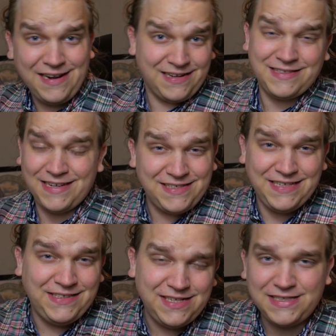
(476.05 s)
And it's as
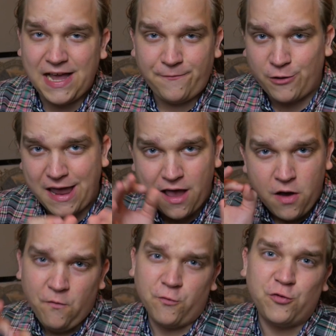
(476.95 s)
easy as that for a
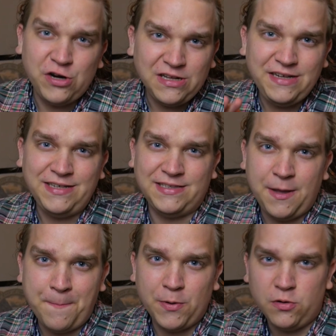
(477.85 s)
really
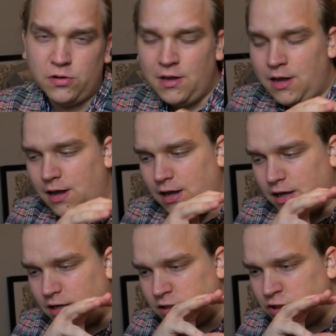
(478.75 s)
simple uh,